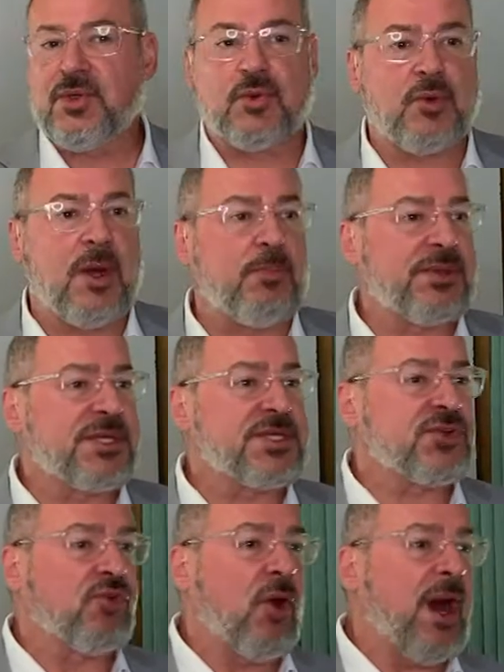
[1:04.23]
grew up with this
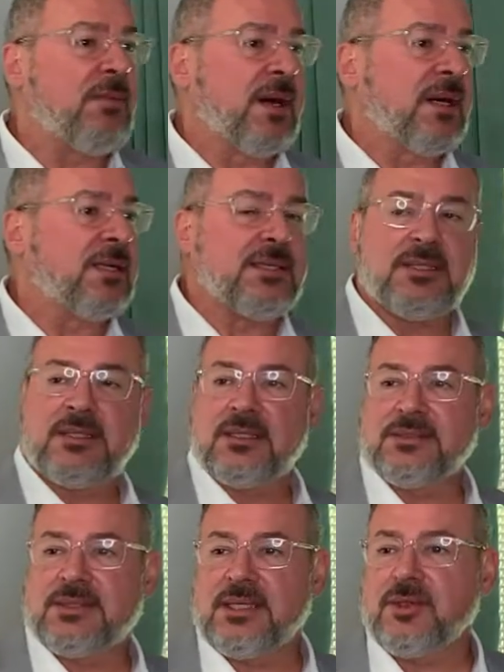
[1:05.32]
trauma
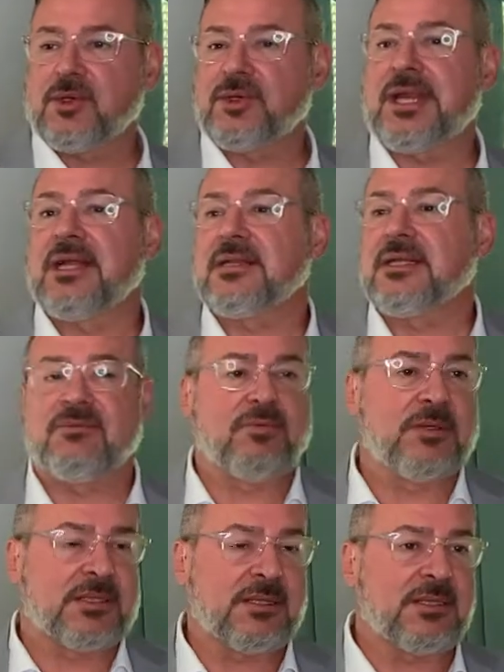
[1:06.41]
that you could not live
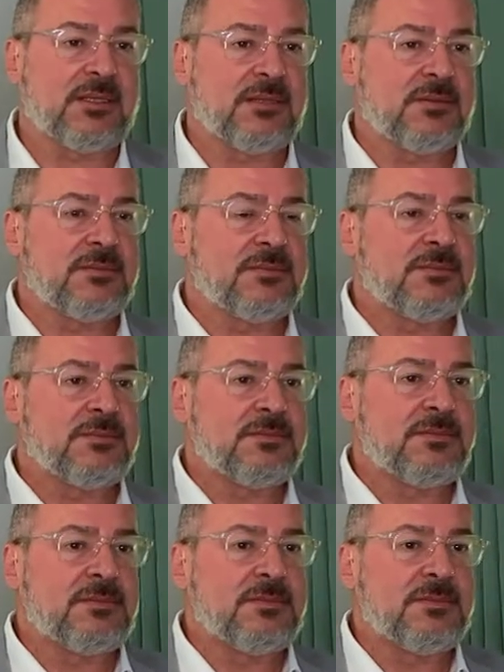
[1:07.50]
with,
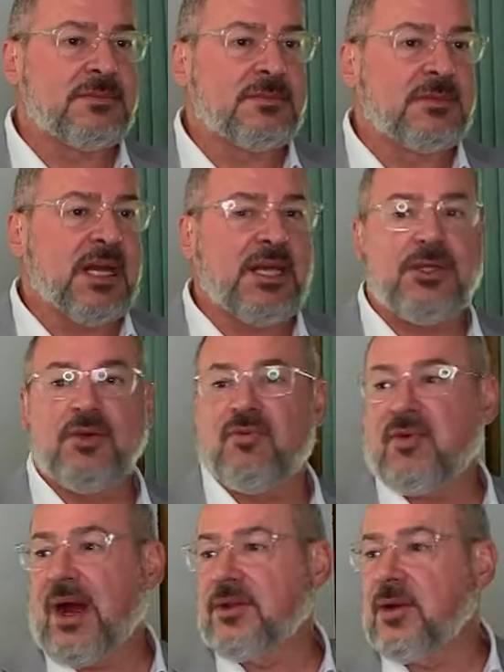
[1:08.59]
and you
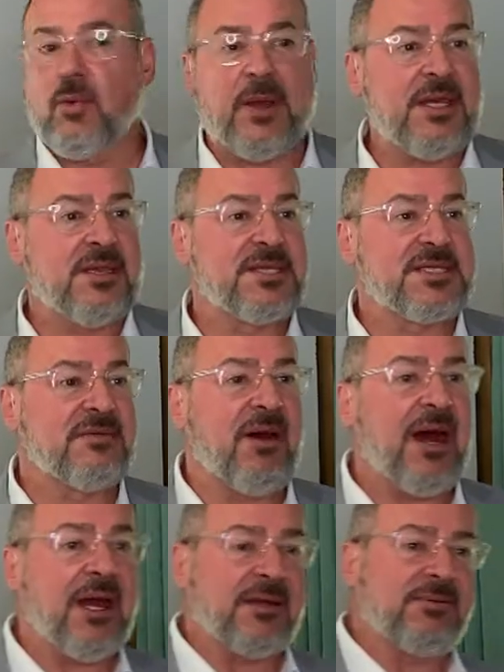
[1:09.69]
found a way to
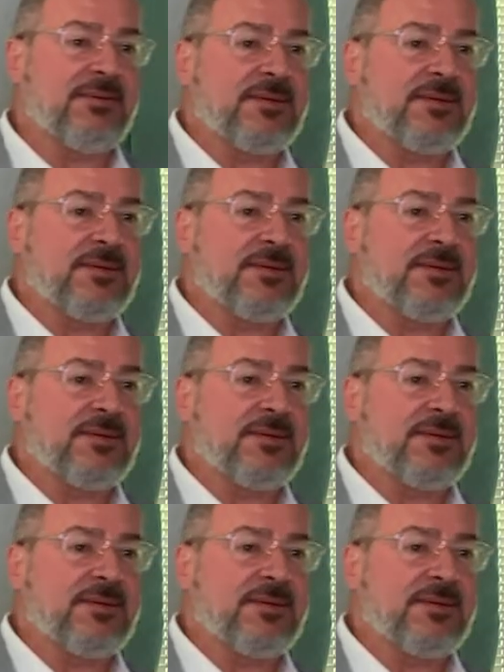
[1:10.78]
survive.